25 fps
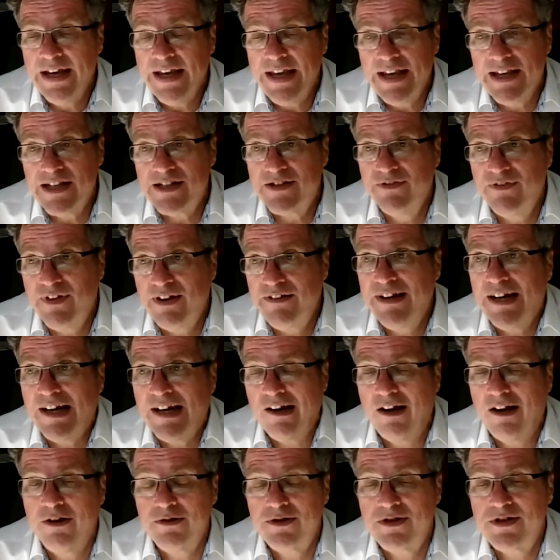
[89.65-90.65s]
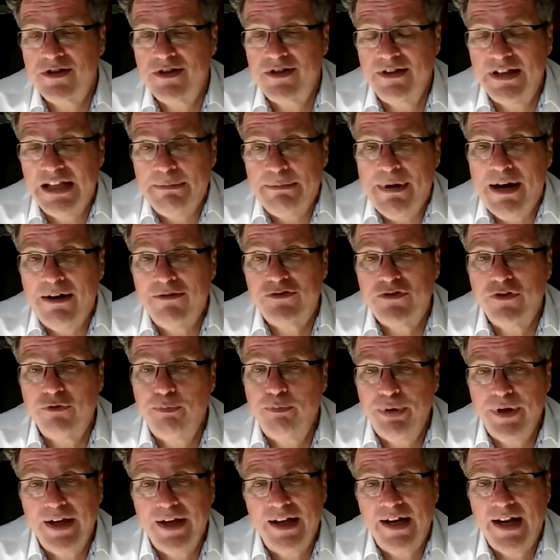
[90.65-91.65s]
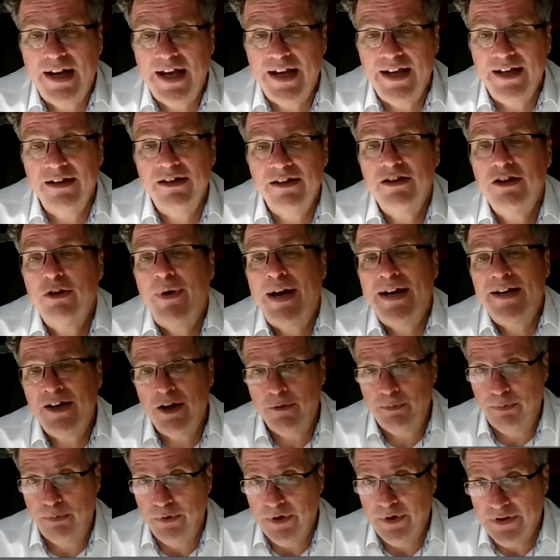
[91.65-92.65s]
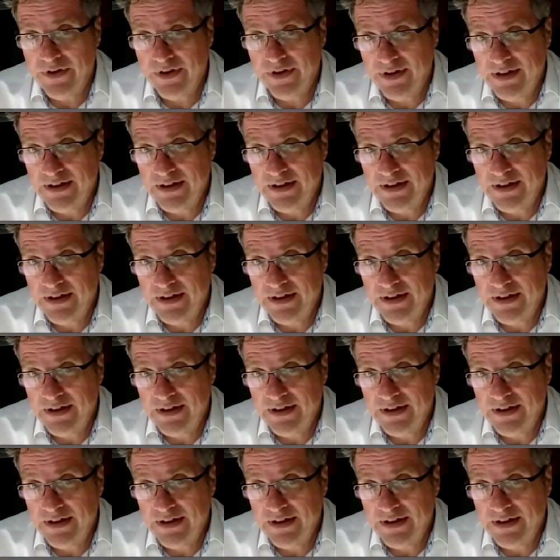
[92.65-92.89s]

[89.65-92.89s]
is very close to the amount of PLA you end up with.